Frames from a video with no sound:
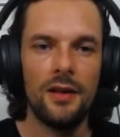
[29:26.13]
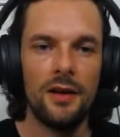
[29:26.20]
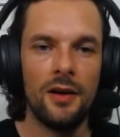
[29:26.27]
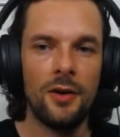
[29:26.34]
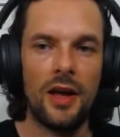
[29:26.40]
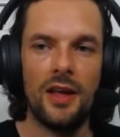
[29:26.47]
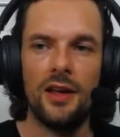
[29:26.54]

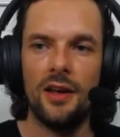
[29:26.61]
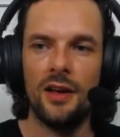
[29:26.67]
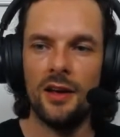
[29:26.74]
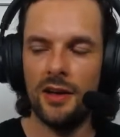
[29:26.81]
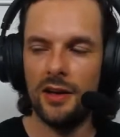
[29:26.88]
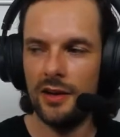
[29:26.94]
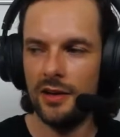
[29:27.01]
Okay,
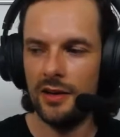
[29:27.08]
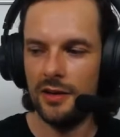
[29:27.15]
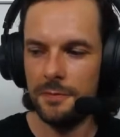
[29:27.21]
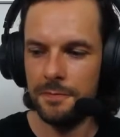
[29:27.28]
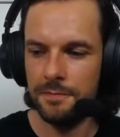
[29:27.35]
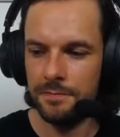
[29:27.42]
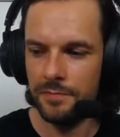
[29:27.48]

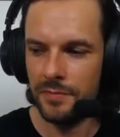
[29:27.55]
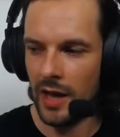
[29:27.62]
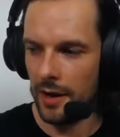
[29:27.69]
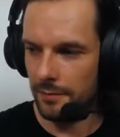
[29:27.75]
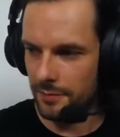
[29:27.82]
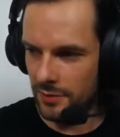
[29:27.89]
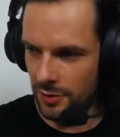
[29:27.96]
yeah,
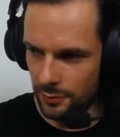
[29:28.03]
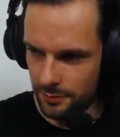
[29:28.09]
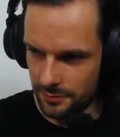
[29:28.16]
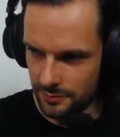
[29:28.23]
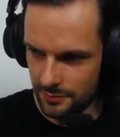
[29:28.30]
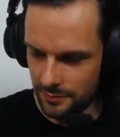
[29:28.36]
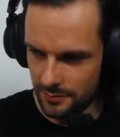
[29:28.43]
so
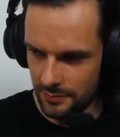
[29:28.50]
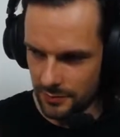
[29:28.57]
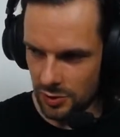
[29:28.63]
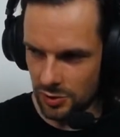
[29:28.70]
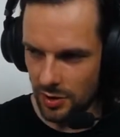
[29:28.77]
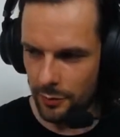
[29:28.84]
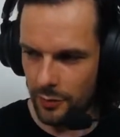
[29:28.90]

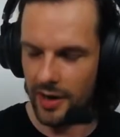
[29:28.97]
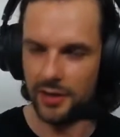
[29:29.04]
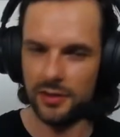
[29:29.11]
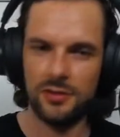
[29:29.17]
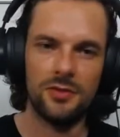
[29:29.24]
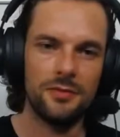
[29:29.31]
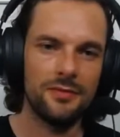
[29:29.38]
to
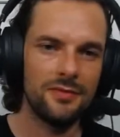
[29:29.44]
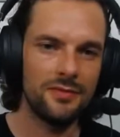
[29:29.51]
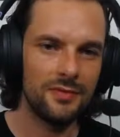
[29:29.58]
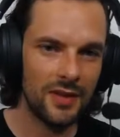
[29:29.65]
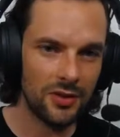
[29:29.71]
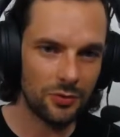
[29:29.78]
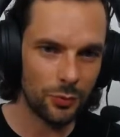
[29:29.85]
summarize,
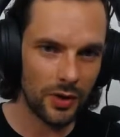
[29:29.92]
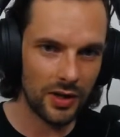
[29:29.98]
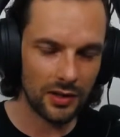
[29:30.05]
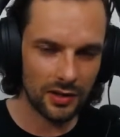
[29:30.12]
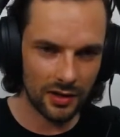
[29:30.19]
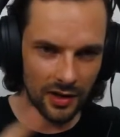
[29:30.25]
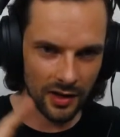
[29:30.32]
this
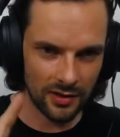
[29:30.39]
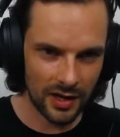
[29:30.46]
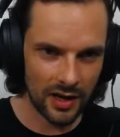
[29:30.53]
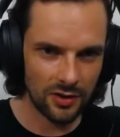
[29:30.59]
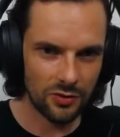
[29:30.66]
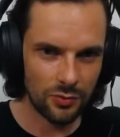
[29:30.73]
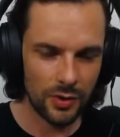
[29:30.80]
week and the
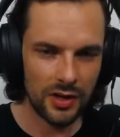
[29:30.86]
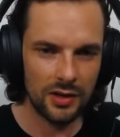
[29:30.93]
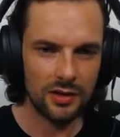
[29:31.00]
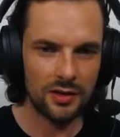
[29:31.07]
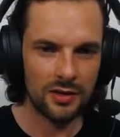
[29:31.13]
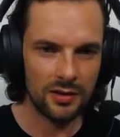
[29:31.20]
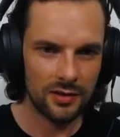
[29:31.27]
next
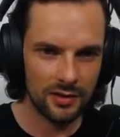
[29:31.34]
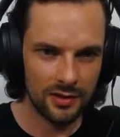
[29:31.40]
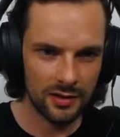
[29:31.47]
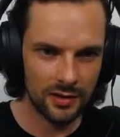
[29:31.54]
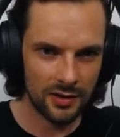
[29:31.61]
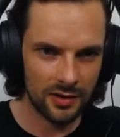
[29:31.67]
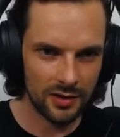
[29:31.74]
week,
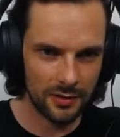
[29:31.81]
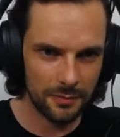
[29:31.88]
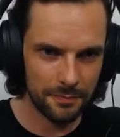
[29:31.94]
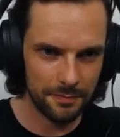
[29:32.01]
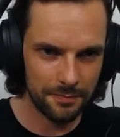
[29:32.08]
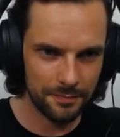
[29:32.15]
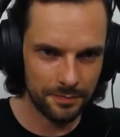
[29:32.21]

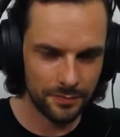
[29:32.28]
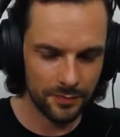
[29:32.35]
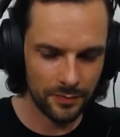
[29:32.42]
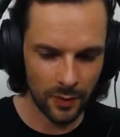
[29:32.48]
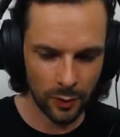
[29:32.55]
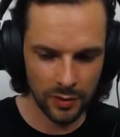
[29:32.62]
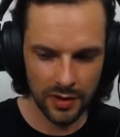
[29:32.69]

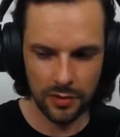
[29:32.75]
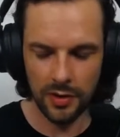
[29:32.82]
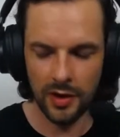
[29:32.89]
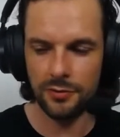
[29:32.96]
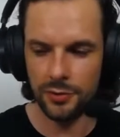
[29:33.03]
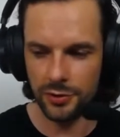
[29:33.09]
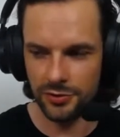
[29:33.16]
only
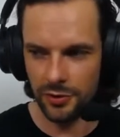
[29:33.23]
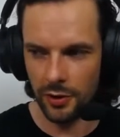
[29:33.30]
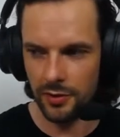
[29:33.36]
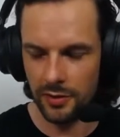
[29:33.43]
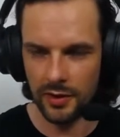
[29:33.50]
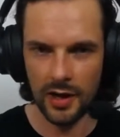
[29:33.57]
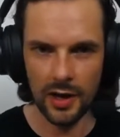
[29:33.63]
thing for
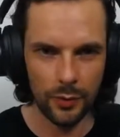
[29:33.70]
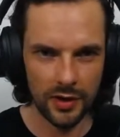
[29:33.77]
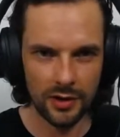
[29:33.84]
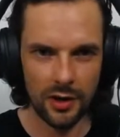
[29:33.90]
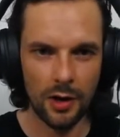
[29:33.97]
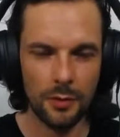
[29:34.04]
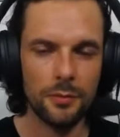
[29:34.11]
certain there when
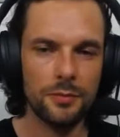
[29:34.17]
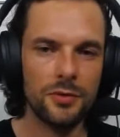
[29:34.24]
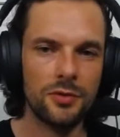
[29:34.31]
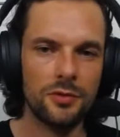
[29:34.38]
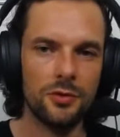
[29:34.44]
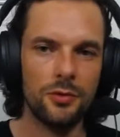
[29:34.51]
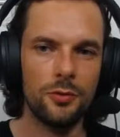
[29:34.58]
it
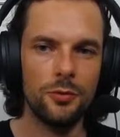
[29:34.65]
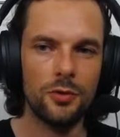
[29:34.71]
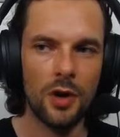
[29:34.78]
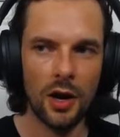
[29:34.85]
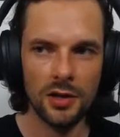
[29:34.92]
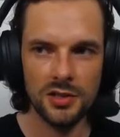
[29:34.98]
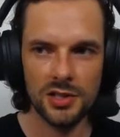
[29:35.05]
comes to
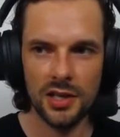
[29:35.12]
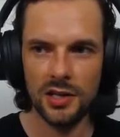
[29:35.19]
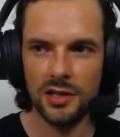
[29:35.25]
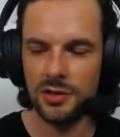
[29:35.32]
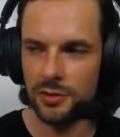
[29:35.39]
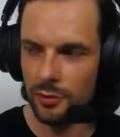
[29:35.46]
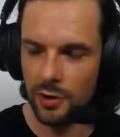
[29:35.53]

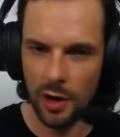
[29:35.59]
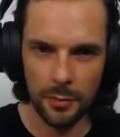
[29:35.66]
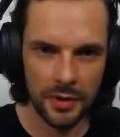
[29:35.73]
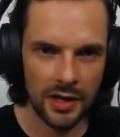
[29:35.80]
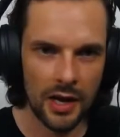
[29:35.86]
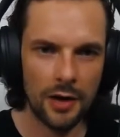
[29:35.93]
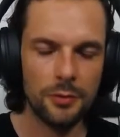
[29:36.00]
content,
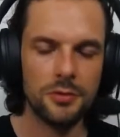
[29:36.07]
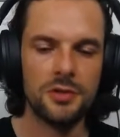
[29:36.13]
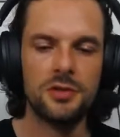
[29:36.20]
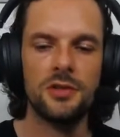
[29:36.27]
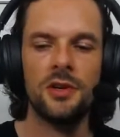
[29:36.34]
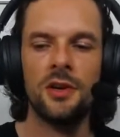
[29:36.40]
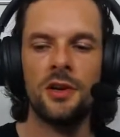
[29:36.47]
coming
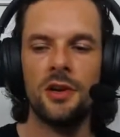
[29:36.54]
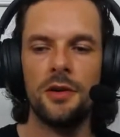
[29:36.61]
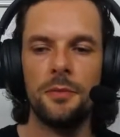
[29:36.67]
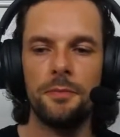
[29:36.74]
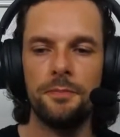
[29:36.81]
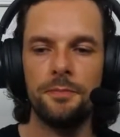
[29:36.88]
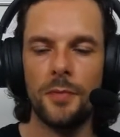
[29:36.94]
out
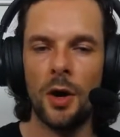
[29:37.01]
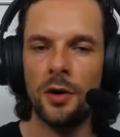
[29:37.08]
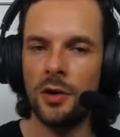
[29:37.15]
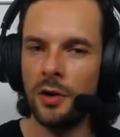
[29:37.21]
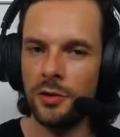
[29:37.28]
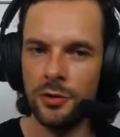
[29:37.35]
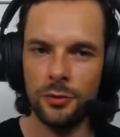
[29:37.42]
on
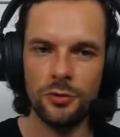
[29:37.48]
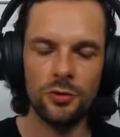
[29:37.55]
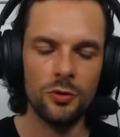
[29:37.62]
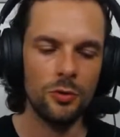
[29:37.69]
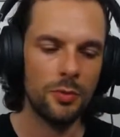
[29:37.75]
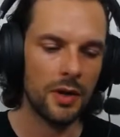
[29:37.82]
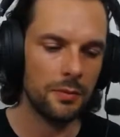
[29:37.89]

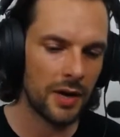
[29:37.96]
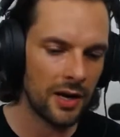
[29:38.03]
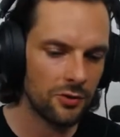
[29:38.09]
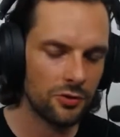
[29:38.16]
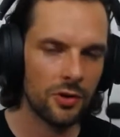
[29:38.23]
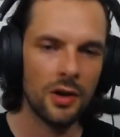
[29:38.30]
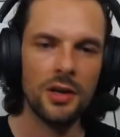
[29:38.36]
YouTube and
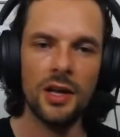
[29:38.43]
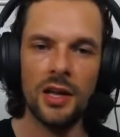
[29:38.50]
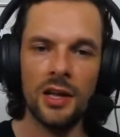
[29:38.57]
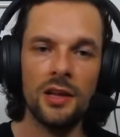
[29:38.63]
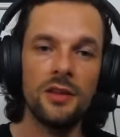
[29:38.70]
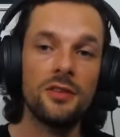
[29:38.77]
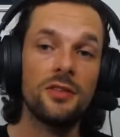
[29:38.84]
Patreon
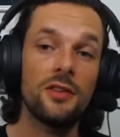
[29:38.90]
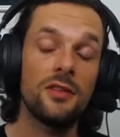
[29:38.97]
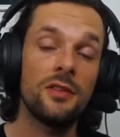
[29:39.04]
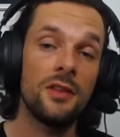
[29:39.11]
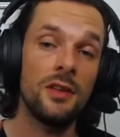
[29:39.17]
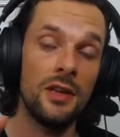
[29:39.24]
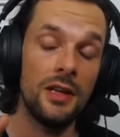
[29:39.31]
is
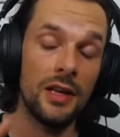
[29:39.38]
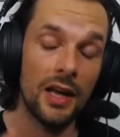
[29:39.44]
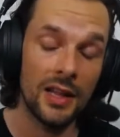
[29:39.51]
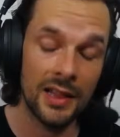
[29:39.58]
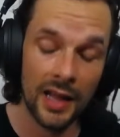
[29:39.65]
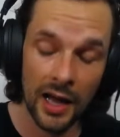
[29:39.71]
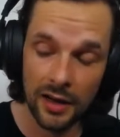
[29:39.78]
the
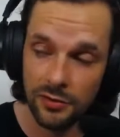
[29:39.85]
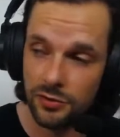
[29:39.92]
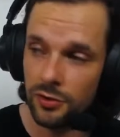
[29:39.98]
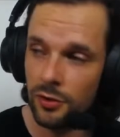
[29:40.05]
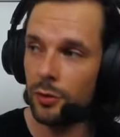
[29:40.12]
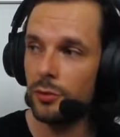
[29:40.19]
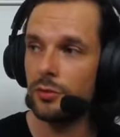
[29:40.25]
live
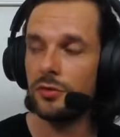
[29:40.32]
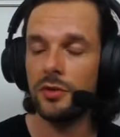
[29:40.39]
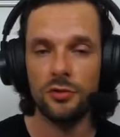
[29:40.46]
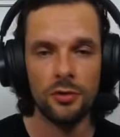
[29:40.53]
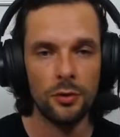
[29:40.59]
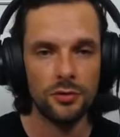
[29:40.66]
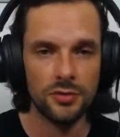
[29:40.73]
shows, the
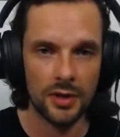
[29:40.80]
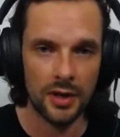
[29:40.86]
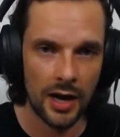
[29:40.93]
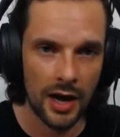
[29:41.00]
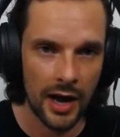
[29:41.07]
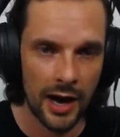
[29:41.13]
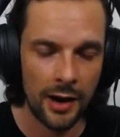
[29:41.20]
shows that
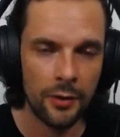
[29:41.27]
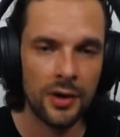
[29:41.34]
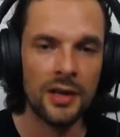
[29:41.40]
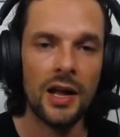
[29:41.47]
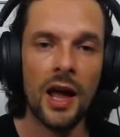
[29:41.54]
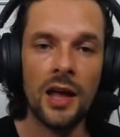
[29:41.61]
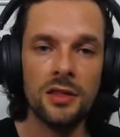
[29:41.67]
are
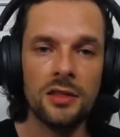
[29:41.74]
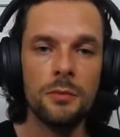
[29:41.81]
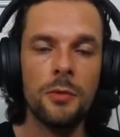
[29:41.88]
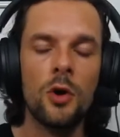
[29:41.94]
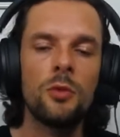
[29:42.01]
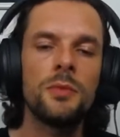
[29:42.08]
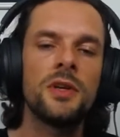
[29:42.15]
airing at the
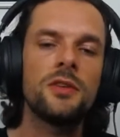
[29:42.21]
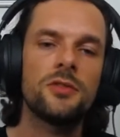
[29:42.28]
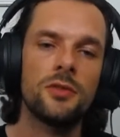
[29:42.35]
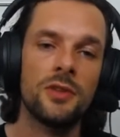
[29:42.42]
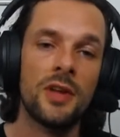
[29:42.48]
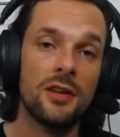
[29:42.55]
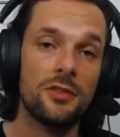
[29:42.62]
moment. So
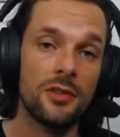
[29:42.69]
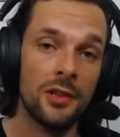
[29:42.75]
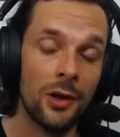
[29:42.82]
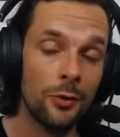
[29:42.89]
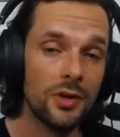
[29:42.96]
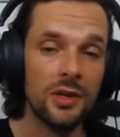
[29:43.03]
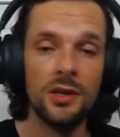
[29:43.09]
that's
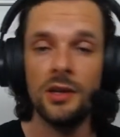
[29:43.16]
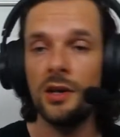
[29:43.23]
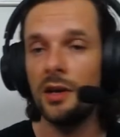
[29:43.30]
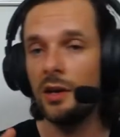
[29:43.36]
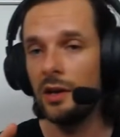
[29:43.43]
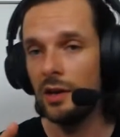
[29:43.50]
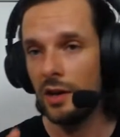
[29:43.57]
Loki
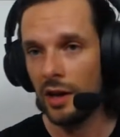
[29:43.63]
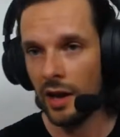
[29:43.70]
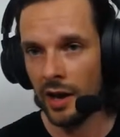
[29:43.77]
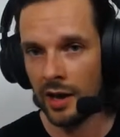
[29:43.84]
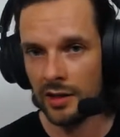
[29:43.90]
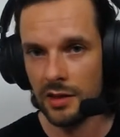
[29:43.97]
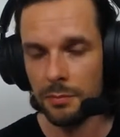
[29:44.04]

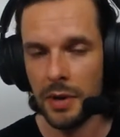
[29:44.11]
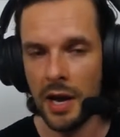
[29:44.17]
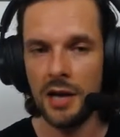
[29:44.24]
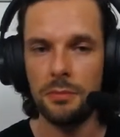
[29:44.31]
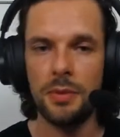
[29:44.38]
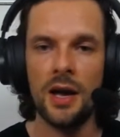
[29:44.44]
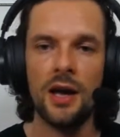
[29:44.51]
and The
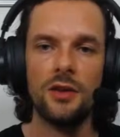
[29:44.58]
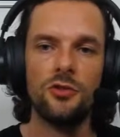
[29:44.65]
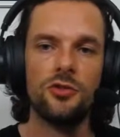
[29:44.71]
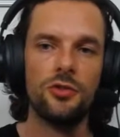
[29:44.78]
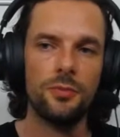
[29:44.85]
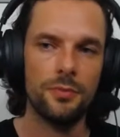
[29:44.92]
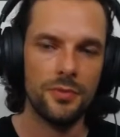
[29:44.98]
Bad
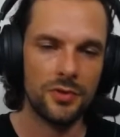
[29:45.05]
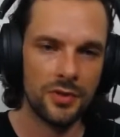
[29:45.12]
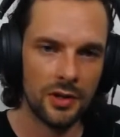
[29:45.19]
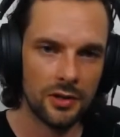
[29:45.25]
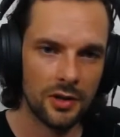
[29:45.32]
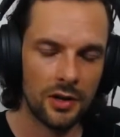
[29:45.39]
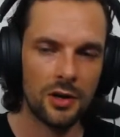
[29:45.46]
Batch,
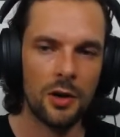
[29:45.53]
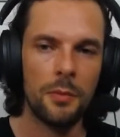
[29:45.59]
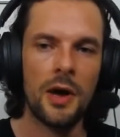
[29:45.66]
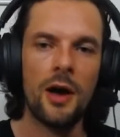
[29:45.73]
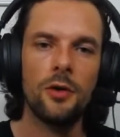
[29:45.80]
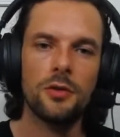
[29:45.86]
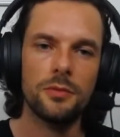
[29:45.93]
still gonna come
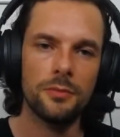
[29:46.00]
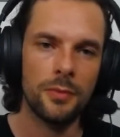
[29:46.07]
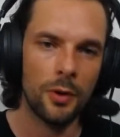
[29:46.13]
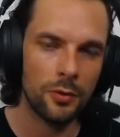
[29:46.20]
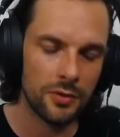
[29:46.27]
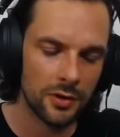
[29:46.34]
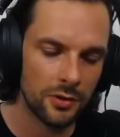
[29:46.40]
out
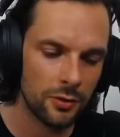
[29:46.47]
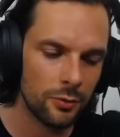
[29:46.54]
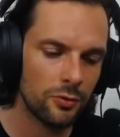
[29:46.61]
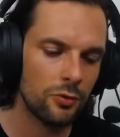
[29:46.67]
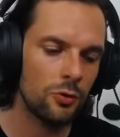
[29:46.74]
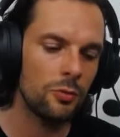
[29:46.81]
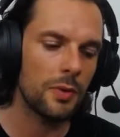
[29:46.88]
both on
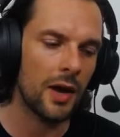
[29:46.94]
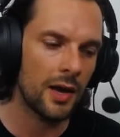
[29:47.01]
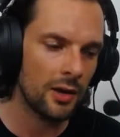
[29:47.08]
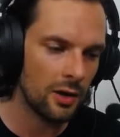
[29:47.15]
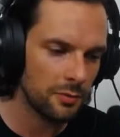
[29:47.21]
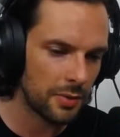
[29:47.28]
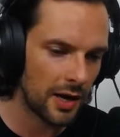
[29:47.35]
YouTube
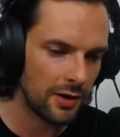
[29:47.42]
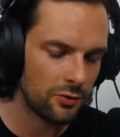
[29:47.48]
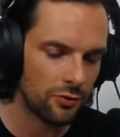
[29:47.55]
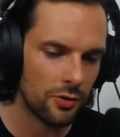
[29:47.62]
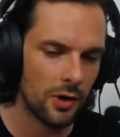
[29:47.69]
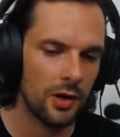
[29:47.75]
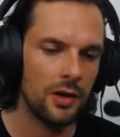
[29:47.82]
and on
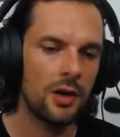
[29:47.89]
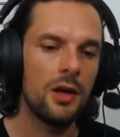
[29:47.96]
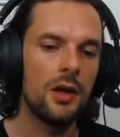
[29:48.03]
Patreon.